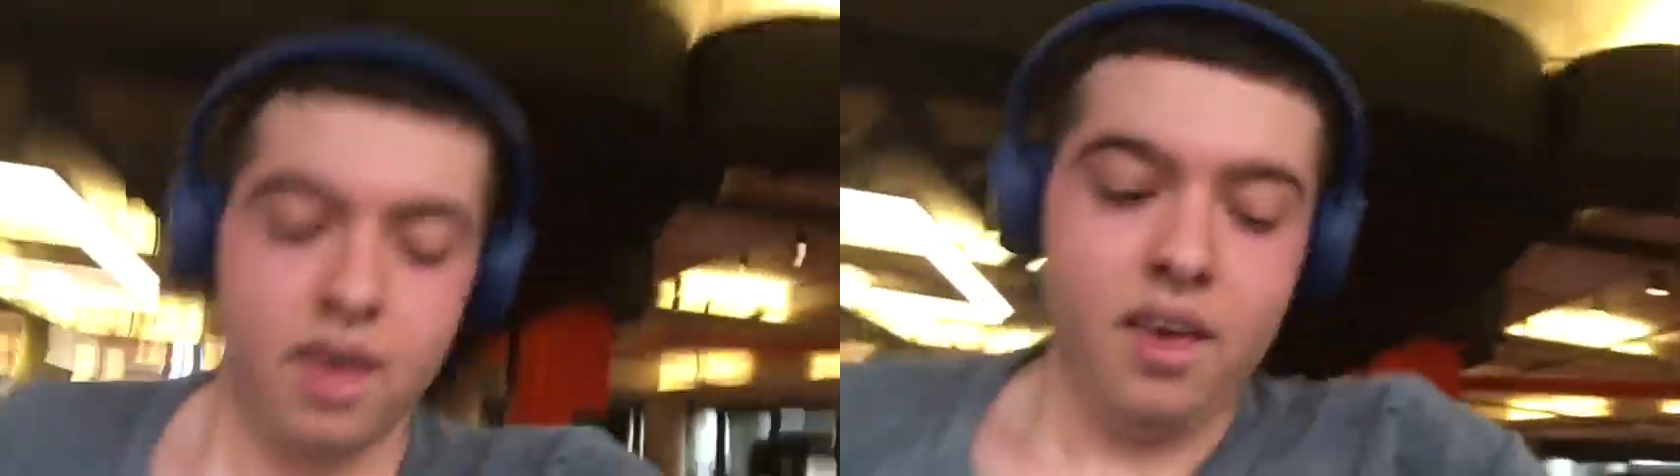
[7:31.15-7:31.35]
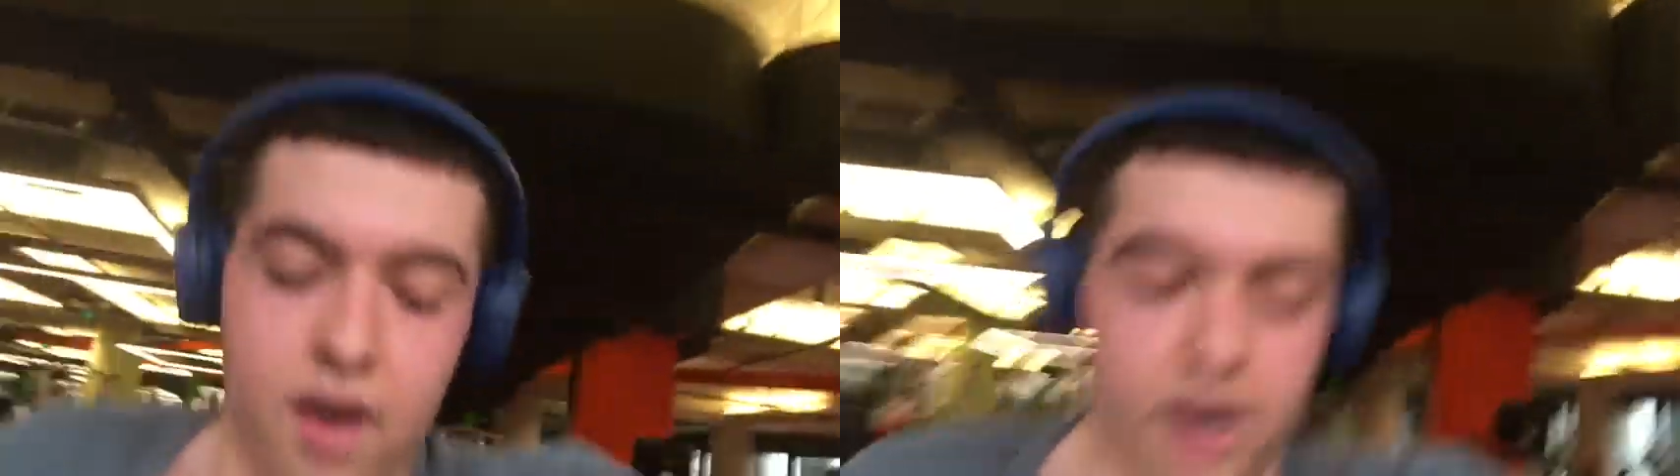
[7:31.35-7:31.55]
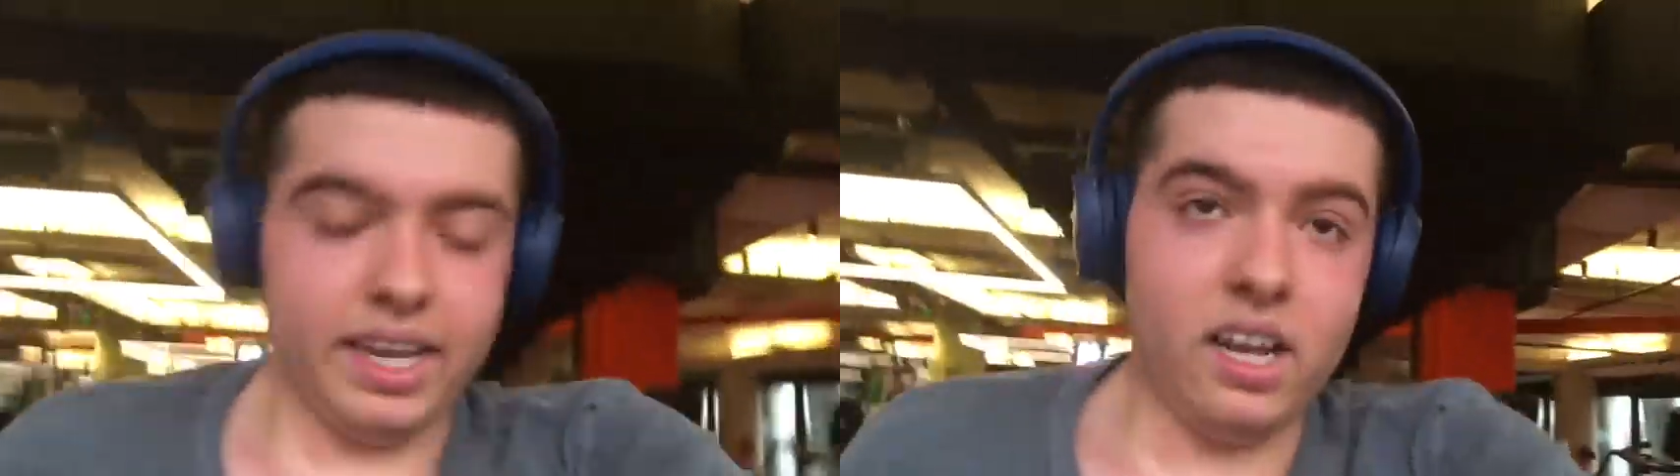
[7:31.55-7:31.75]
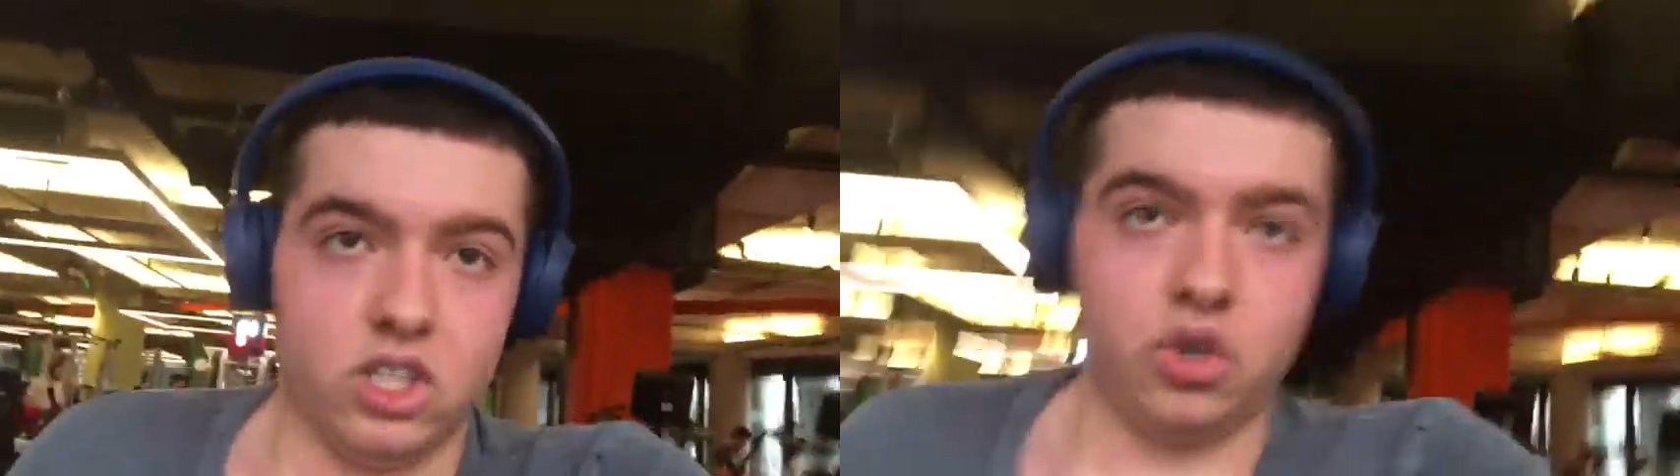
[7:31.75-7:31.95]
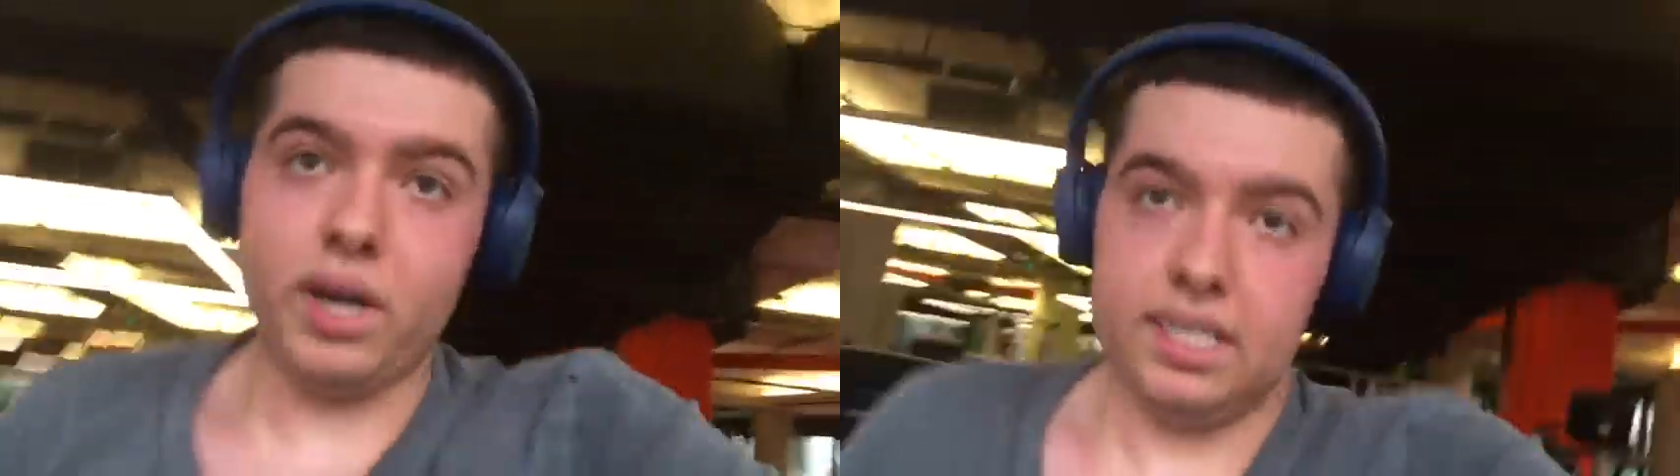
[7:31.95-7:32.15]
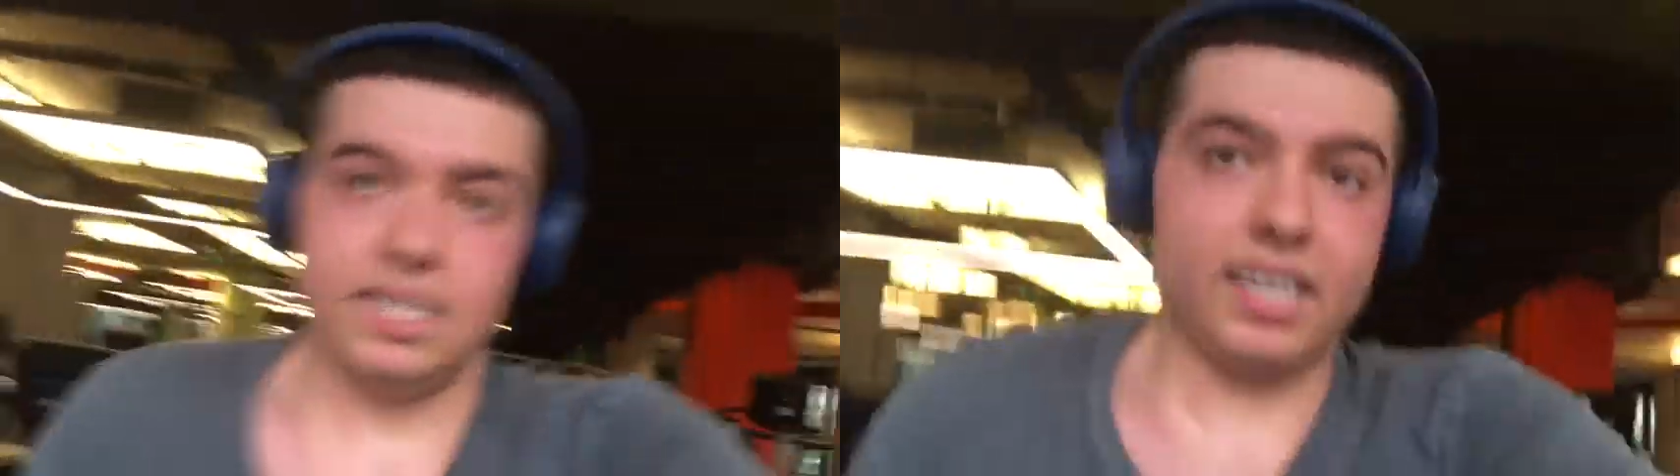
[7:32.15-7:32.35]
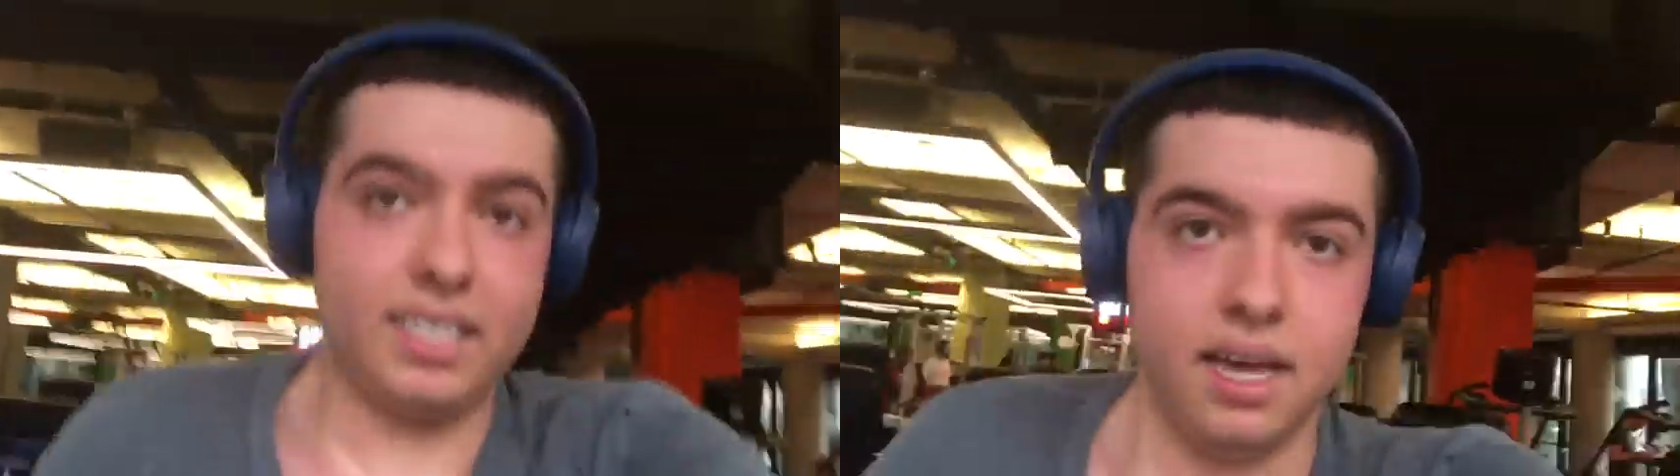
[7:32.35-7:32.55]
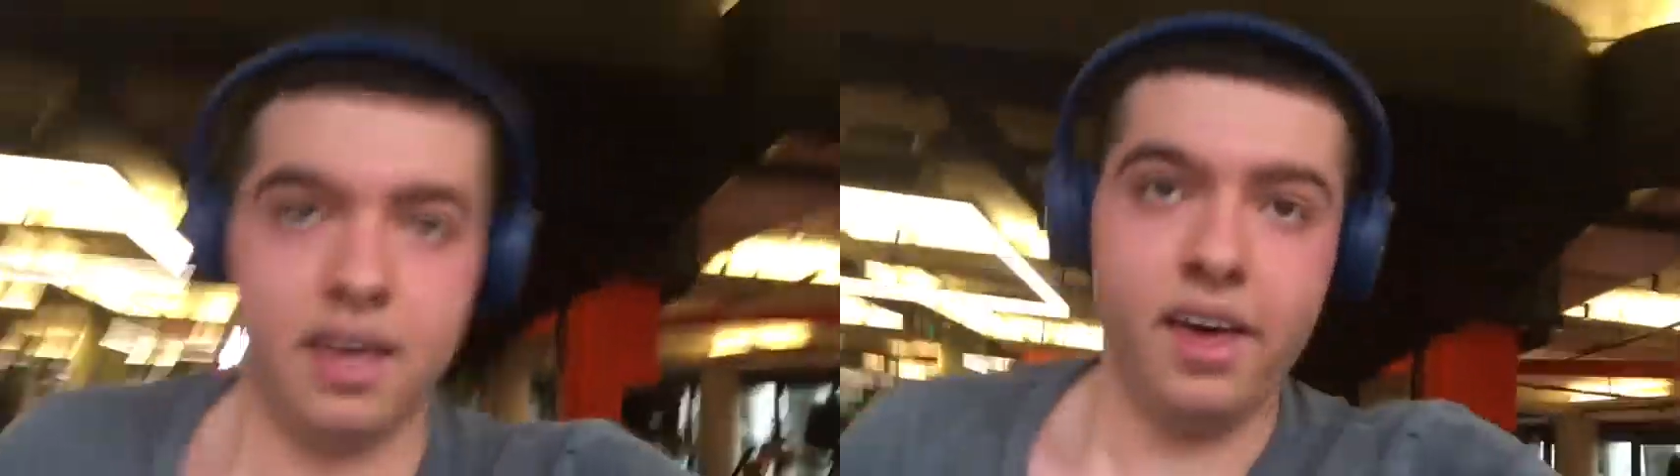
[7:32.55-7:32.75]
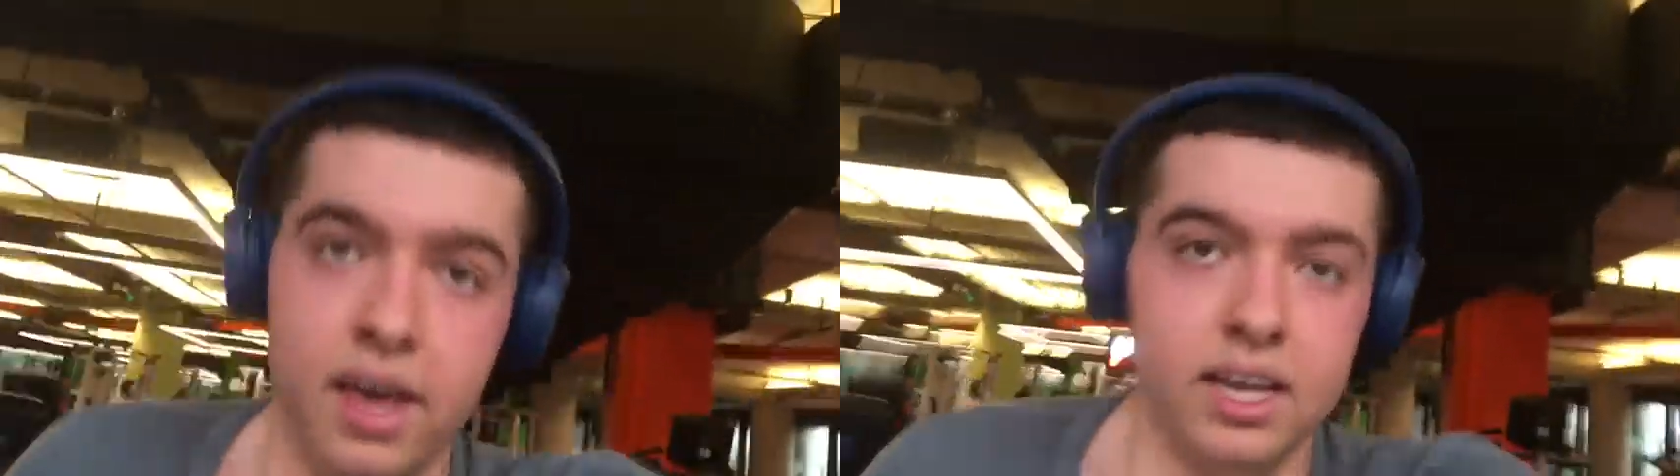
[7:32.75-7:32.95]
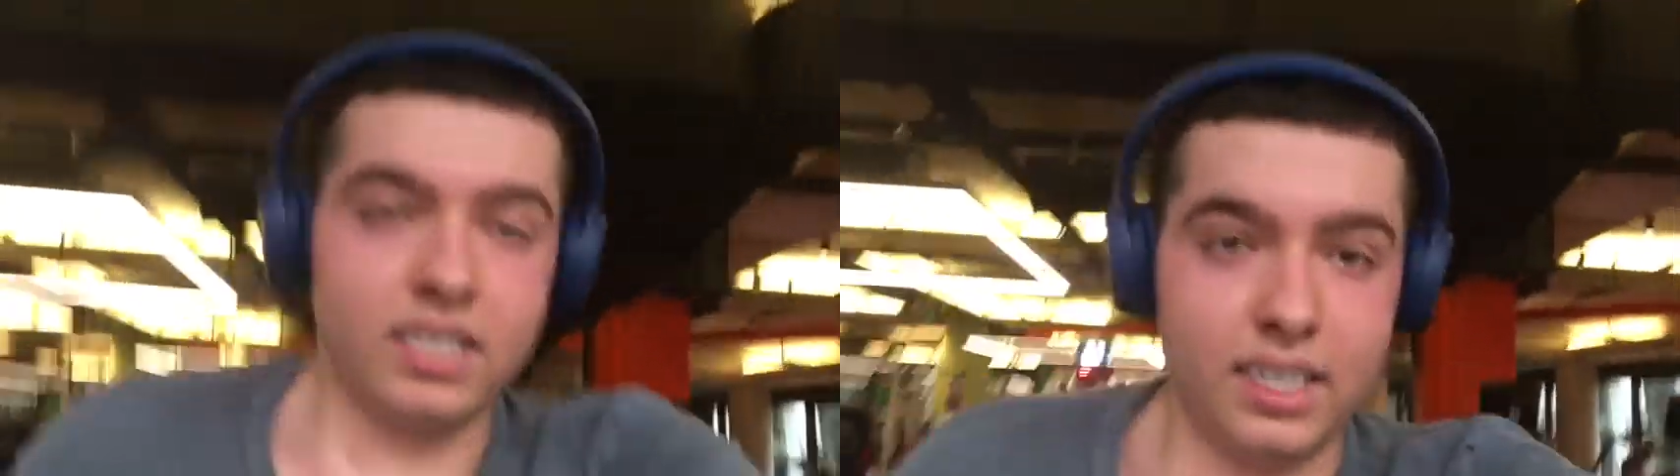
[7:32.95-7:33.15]
I right, now it's 26,
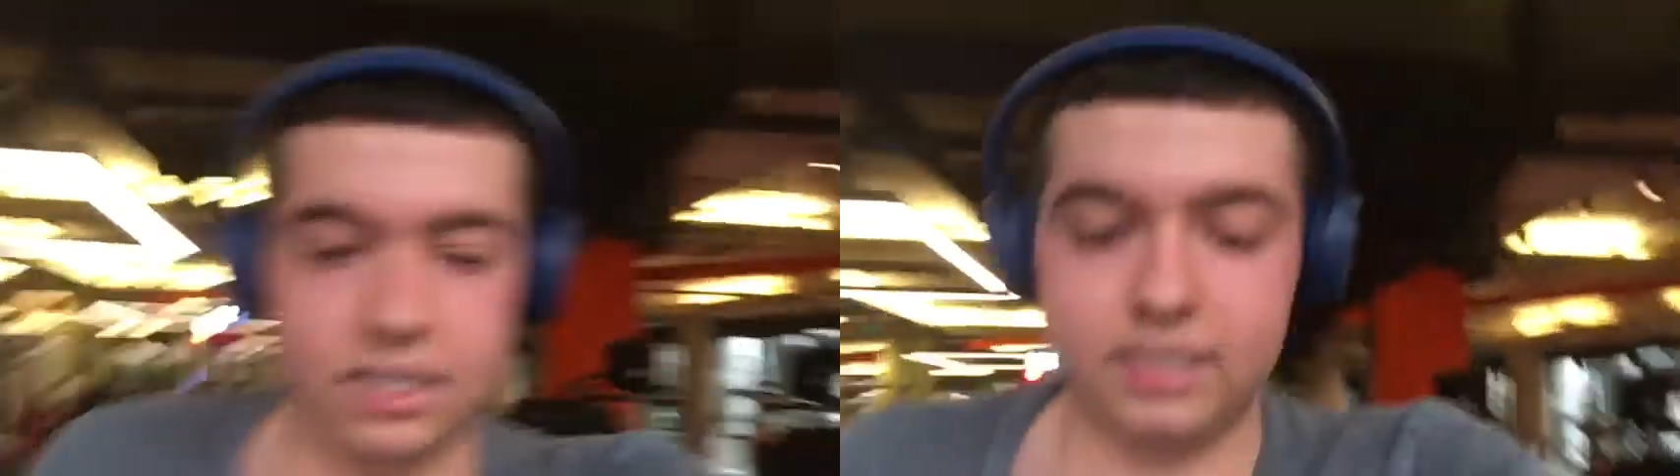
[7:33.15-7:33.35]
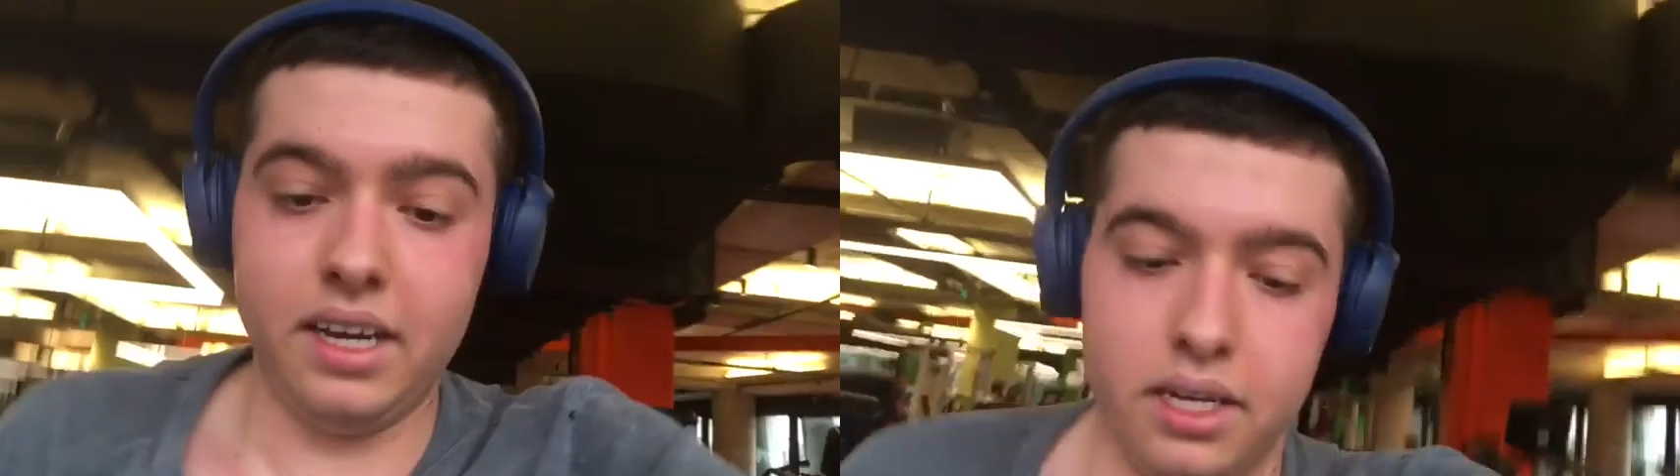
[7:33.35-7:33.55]
16,